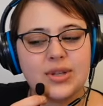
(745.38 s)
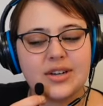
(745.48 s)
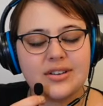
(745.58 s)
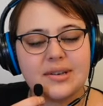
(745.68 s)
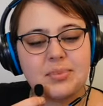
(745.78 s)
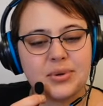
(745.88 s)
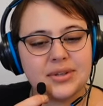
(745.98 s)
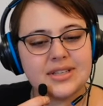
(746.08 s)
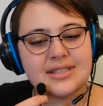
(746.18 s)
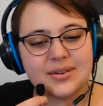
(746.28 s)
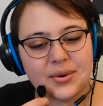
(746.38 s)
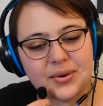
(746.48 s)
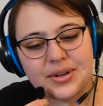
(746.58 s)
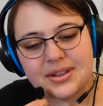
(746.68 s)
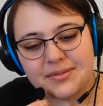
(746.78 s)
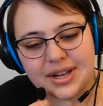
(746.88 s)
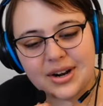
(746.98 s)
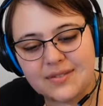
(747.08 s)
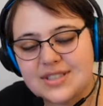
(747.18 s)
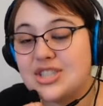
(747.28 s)
literally pulled this little girl in the
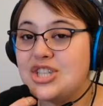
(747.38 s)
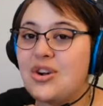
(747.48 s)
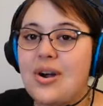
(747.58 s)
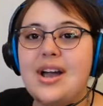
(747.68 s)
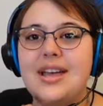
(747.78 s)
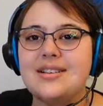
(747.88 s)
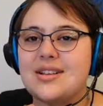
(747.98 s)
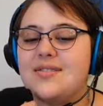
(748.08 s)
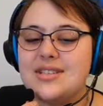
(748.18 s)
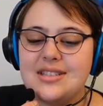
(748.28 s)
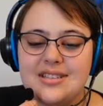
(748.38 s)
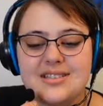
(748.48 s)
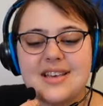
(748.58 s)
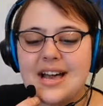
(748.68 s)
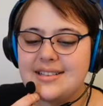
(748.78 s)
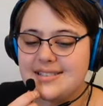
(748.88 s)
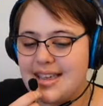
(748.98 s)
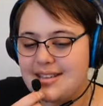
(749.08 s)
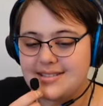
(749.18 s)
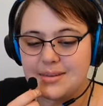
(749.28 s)
fucking office and she crying because obviously this guy's
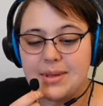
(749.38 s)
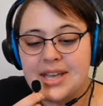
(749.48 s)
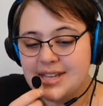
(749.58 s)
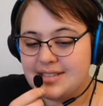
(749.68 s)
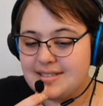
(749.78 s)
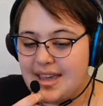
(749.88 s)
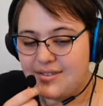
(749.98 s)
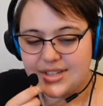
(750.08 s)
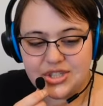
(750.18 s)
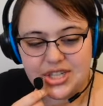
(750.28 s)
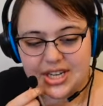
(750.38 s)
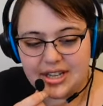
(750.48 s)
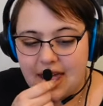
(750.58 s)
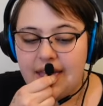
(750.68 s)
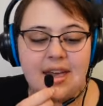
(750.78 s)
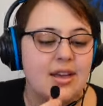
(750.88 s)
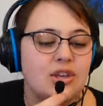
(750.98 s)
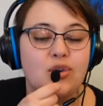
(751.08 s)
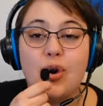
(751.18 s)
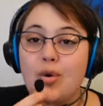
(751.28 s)
saying some scary shit like,
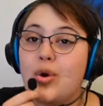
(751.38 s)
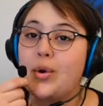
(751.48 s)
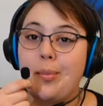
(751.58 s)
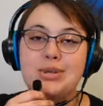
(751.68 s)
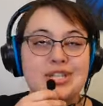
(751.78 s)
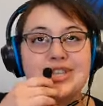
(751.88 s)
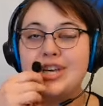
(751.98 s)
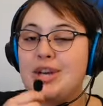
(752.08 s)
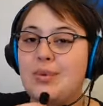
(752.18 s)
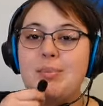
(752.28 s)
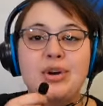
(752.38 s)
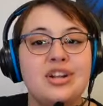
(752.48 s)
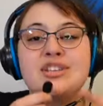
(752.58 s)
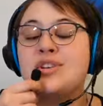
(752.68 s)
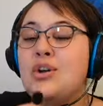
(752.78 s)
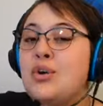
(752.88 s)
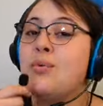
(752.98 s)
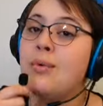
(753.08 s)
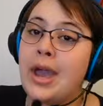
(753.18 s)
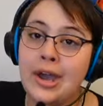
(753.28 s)
you gonna go to prison, we putting this on
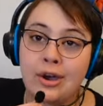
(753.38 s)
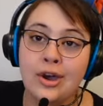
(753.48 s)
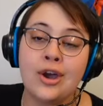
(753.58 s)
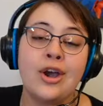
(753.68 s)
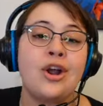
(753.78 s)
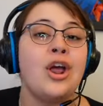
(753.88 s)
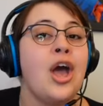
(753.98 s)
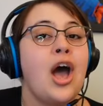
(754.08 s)
your record,